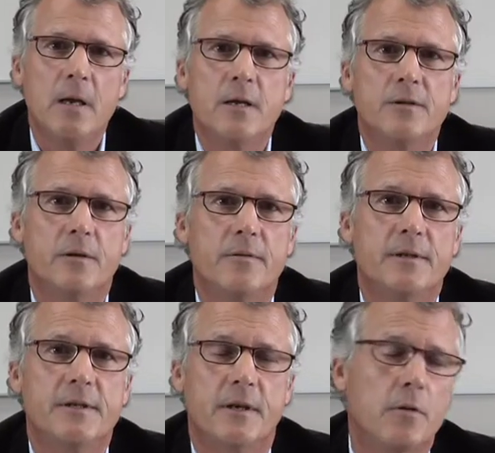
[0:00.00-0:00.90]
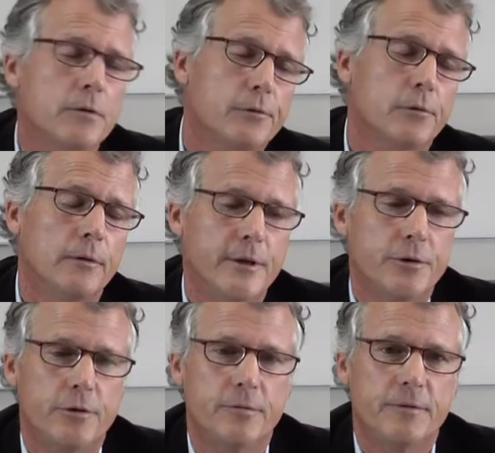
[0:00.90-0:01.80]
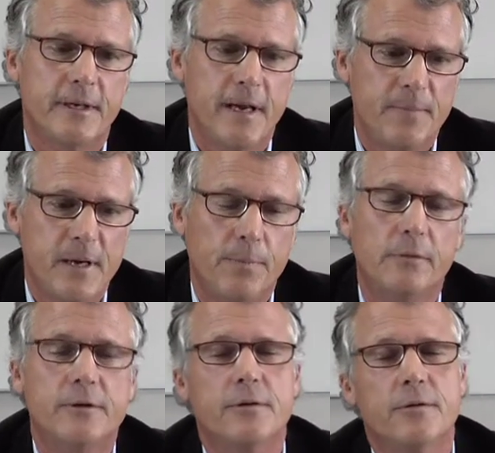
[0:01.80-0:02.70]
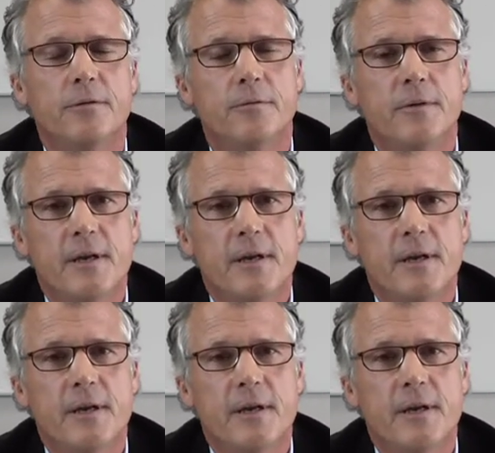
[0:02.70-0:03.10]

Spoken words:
So it's a cultural issue to get people to